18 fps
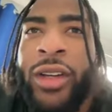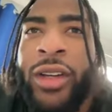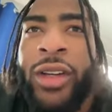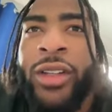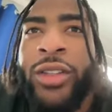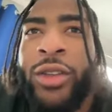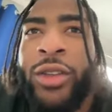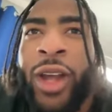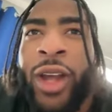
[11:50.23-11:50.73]

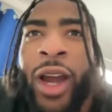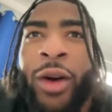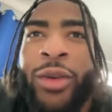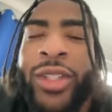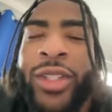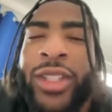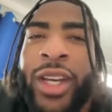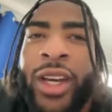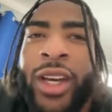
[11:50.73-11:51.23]
And so, like I
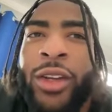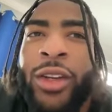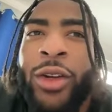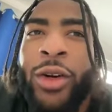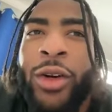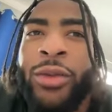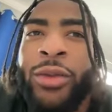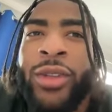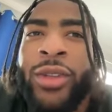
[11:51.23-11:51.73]
was saying, you
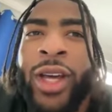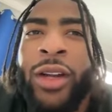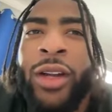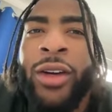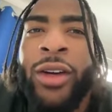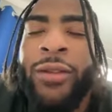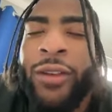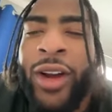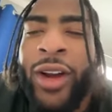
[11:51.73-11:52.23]
know, they don't
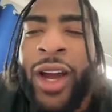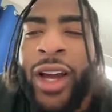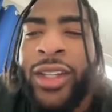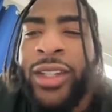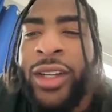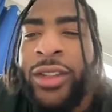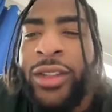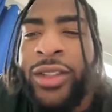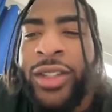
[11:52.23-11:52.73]
look for guys
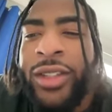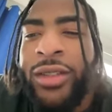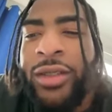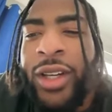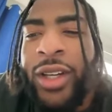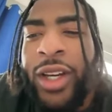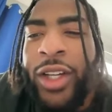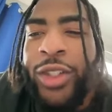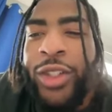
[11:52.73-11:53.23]
that are just
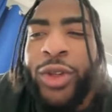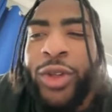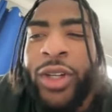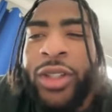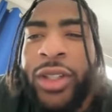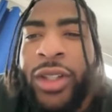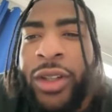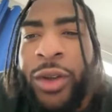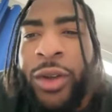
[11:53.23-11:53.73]

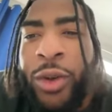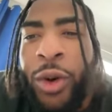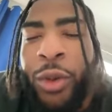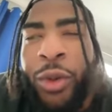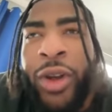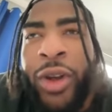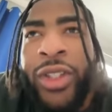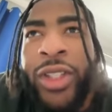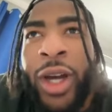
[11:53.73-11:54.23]
strictly you know
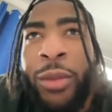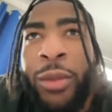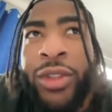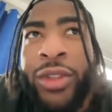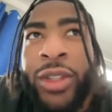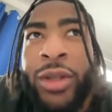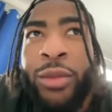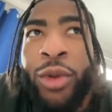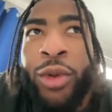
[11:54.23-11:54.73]
run
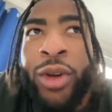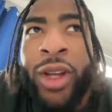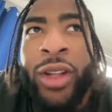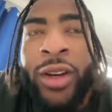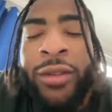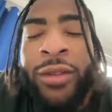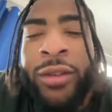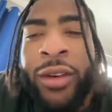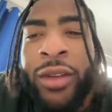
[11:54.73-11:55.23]
stoppers anymore. They
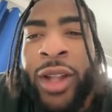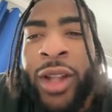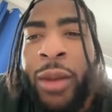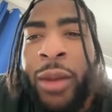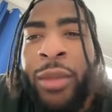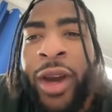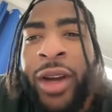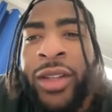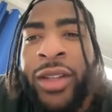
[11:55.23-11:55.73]
look for
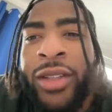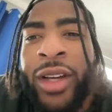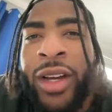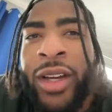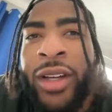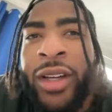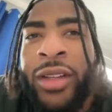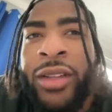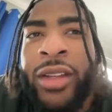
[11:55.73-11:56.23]
linebackers
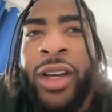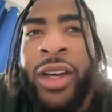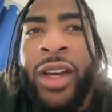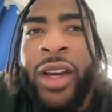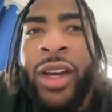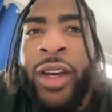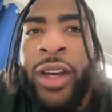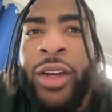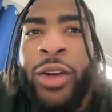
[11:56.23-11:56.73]
that can
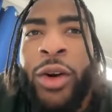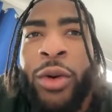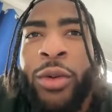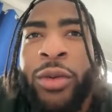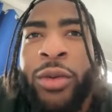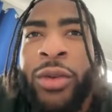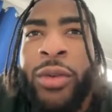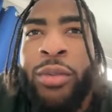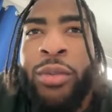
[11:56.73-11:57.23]
you know,
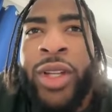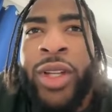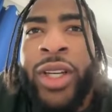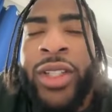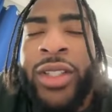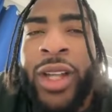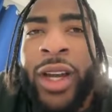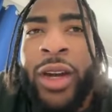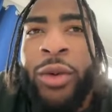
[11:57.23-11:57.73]

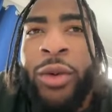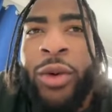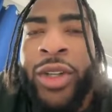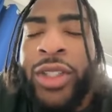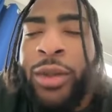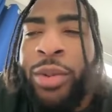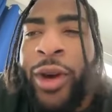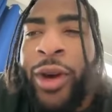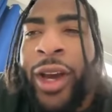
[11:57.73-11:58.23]
blitz that can rush
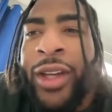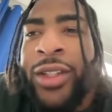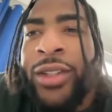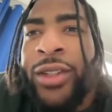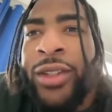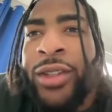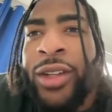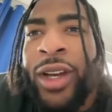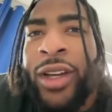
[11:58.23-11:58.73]
the
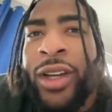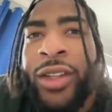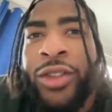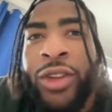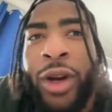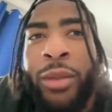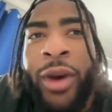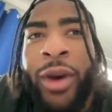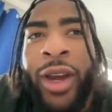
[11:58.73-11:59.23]
passer, that can
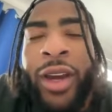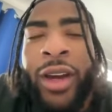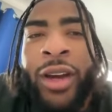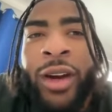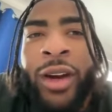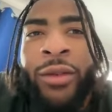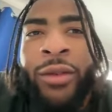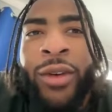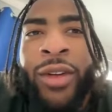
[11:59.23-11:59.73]
draw back in
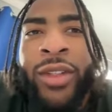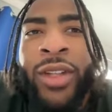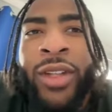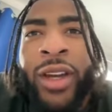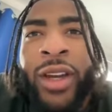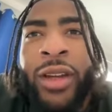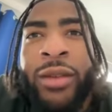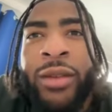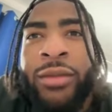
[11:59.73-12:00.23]
coverage,
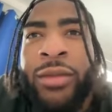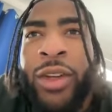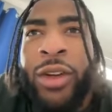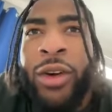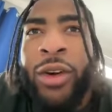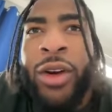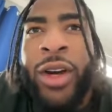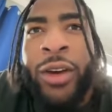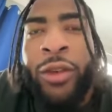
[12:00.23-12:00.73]
that can, you
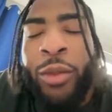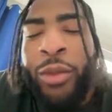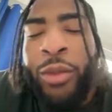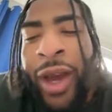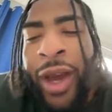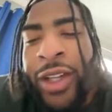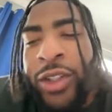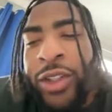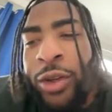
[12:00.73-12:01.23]
know, cover
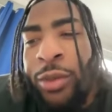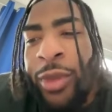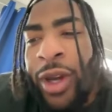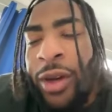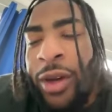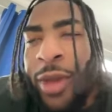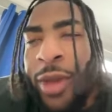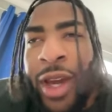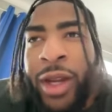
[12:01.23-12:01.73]
backs on
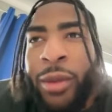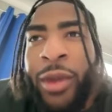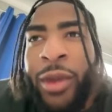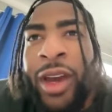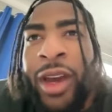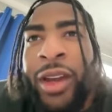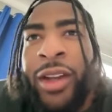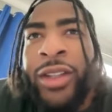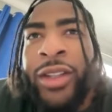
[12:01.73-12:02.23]
man to man.